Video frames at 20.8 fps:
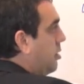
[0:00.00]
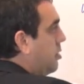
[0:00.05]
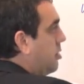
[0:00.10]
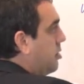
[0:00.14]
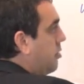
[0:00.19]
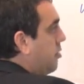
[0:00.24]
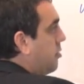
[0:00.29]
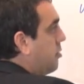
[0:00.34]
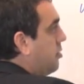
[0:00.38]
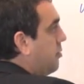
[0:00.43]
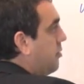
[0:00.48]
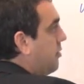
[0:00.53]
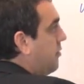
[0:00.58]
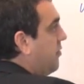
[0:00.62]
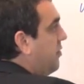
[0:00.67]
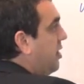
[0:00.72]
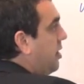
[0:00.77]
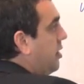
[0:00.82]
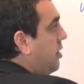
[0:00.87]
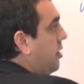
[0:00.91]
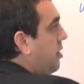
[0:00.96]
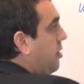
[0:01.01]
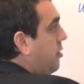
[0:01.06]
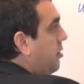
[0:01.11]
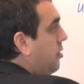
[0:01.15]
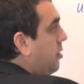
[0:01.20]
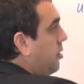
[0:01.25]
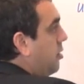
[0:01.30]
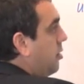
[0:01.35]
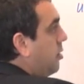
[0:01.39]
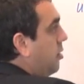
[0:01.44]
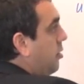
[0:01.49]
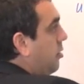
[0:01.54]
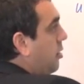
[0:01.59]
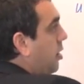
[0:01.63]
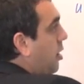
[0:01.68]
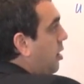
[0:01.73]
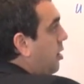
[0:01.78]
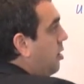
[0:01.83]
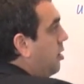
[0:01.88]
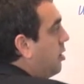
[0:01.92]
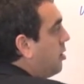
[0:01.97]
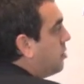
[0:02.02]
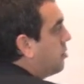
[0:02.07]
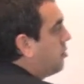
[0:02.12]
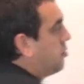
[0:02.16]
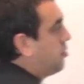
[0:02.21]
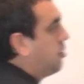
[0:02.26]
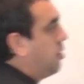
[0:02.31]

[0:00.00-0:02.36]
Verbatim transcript: zero to infinity. Okay, so